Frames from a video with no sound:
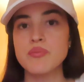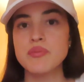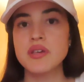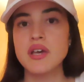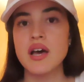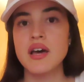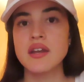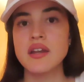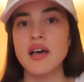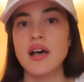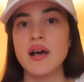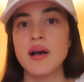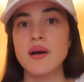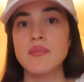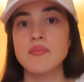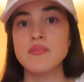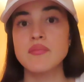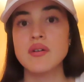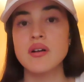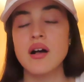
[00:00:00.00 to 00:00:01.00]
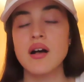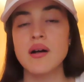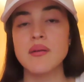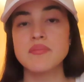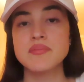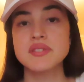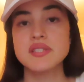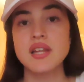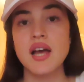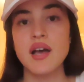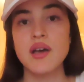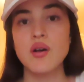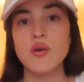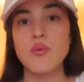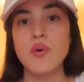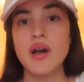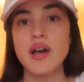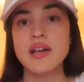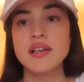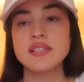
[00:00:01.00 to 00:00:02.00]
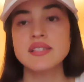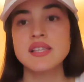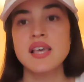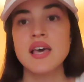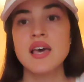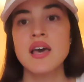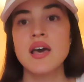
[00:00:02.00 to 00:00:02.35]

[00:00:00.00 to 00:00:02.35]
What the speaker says: Piana style-wise,